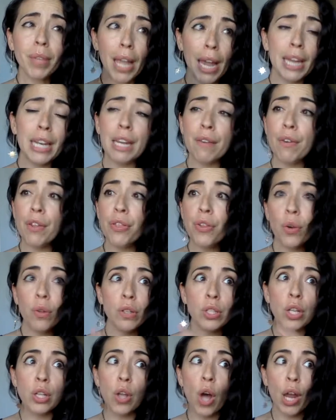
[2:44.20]
And even though
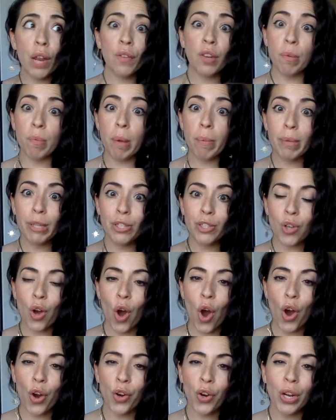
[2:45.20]
there's a lot of commitments to
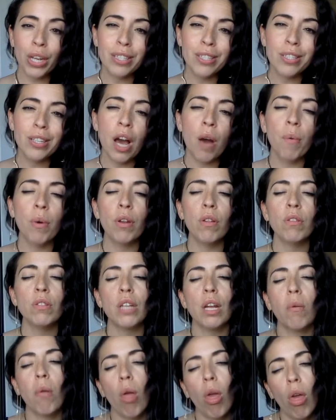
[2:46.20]
honor, it's not one of those
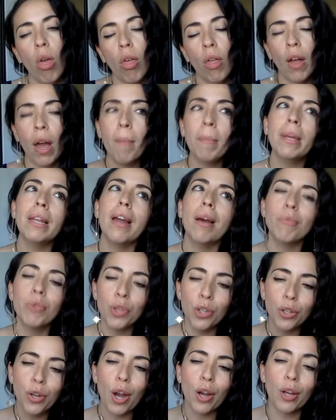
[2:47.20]
like, I mean, I'm
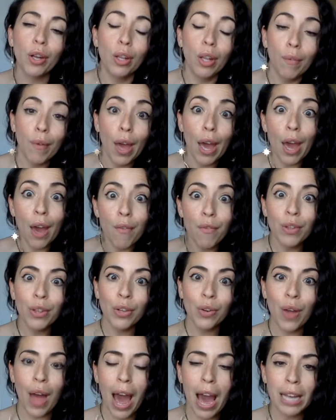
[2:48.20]
sure you're not going to love every
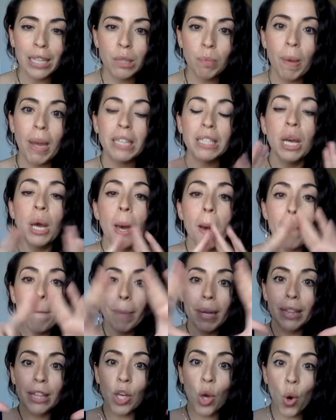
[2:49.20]
little aspect,
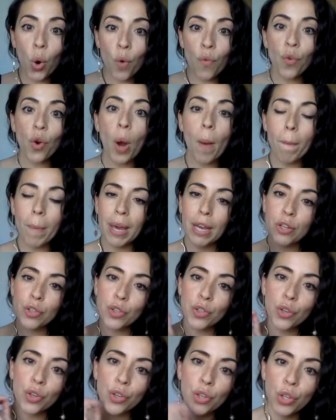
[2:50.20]
but the overall
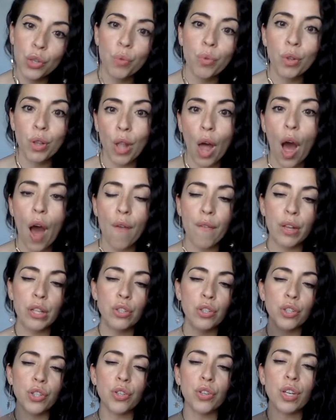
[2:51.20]
picture you love.
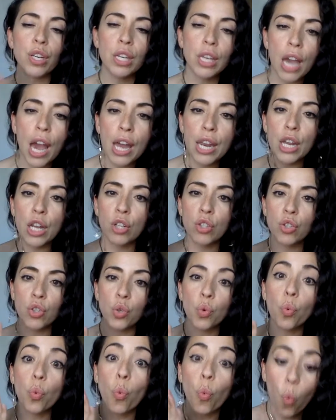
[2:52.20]
And so you're getting
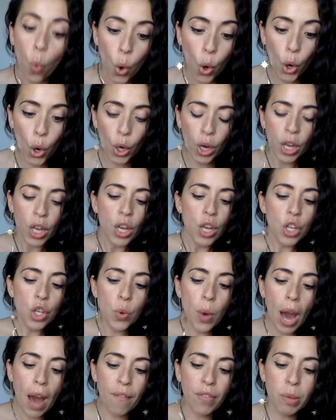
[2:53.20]
to work.
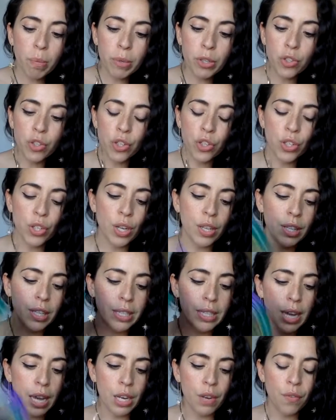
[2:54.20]
You have the Magician and the
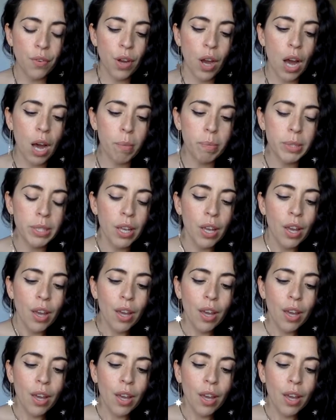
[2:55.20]
Ten of Cups.